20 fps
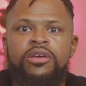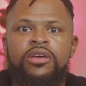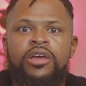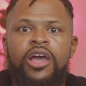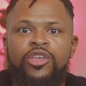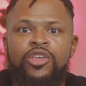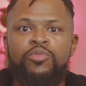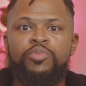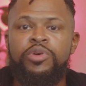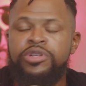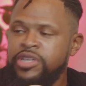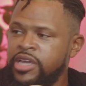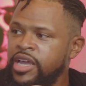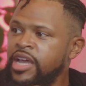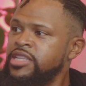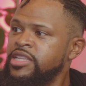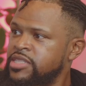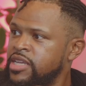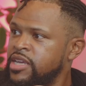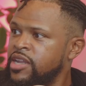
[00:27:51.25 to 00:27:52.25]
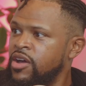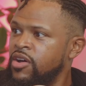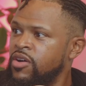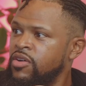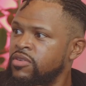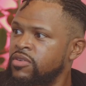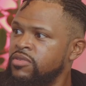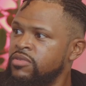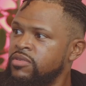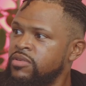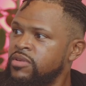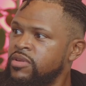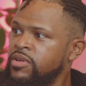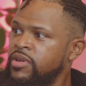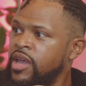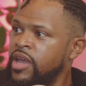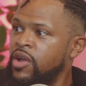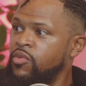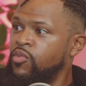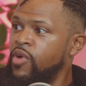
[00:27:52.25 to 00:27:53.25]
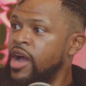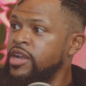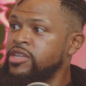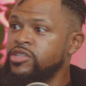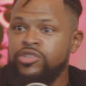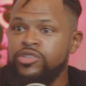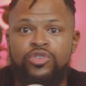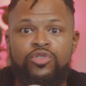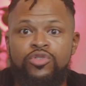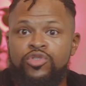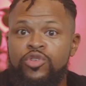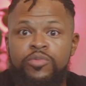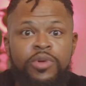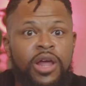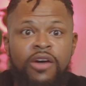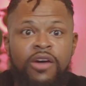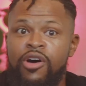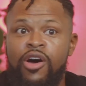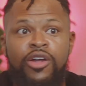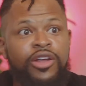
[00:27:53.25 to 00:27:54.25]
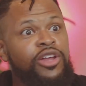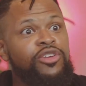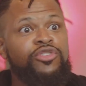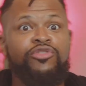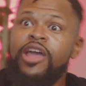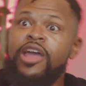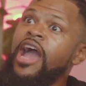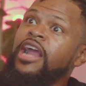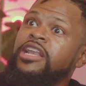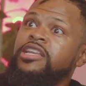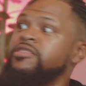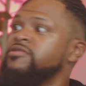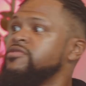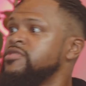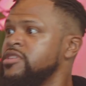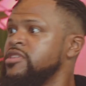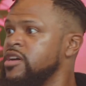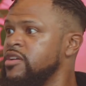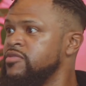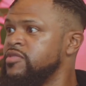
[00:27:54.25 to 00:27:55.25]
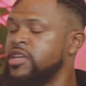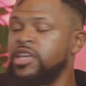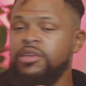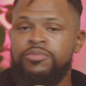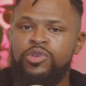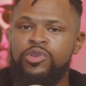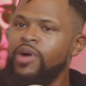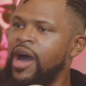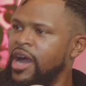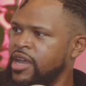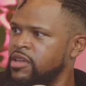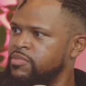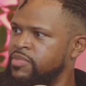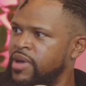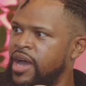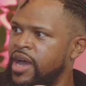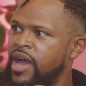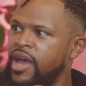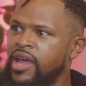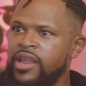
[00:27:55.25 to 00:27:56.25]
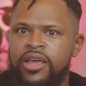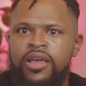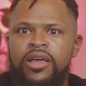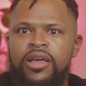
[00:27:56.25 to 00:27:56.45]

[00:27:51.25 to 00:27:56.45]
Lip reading: And you put your headset on and watch YouTube and have all the interactive stuff to keep you occupied